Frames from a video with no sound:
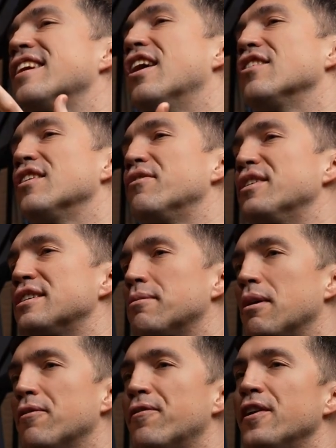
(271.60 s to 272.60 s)
only
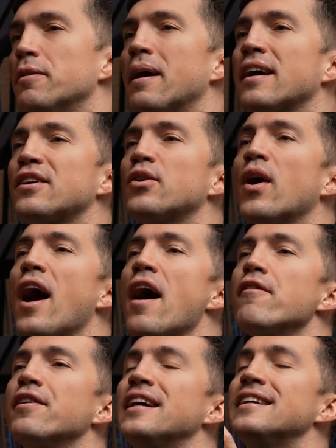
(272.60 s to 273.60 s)
visible feedback you
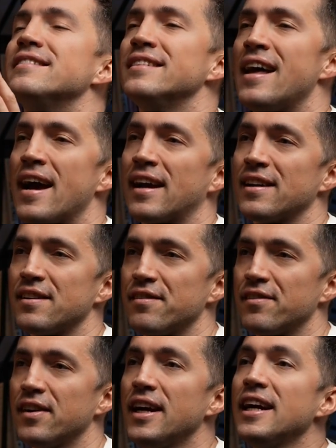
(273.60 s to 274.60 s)
have is negative.
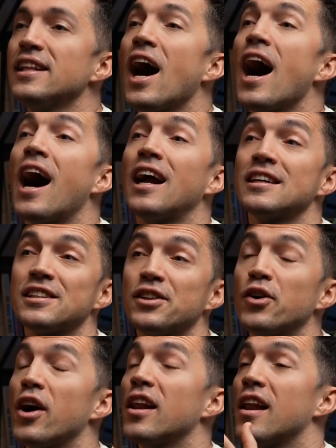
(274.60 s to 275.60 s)
It hurts you
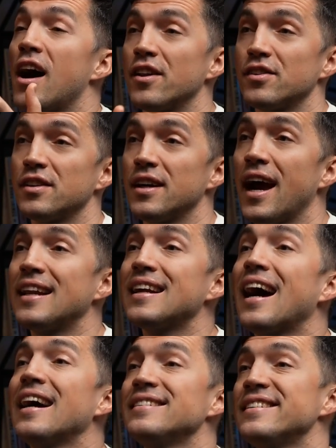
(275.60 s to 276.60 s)
a lot. And
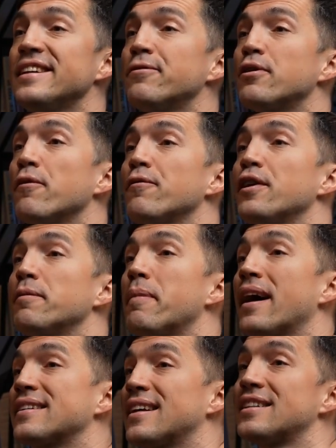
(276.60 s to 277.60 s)
I see from
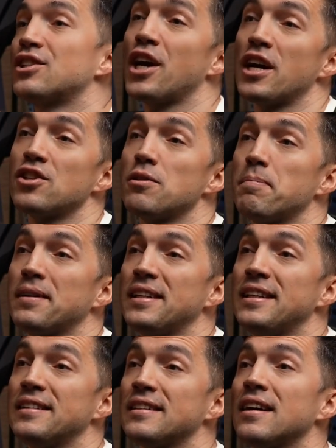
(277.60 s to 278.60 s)
feedback that
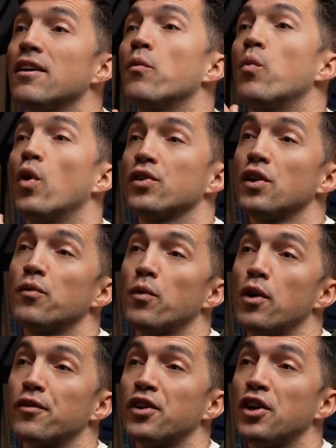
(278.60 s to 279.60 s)
ChatGPT was
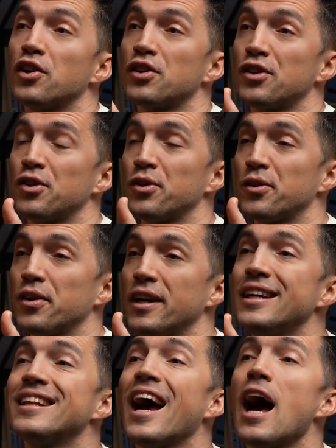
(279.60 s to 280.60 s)
involved here too.
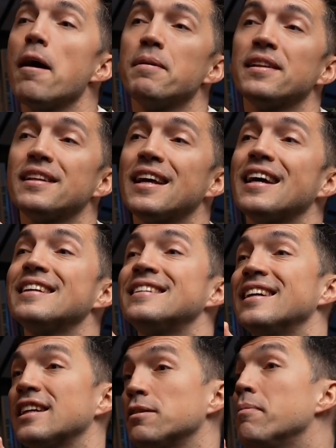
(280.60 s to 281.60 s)
It happened
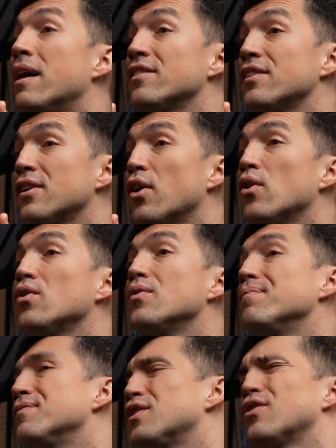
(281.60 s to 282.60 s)
6 months ago,
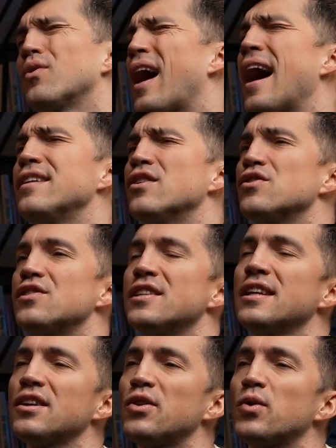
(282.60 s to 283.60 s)
so I don't
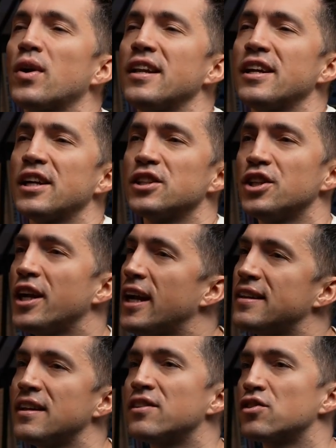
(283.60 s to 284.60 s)
think you can negotiate
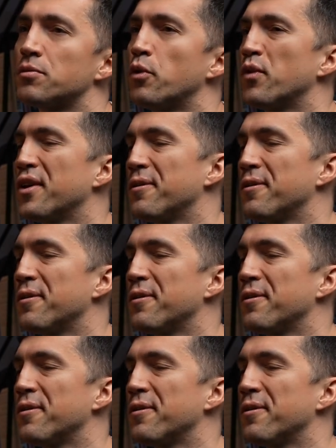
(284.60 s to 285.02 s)
its removal.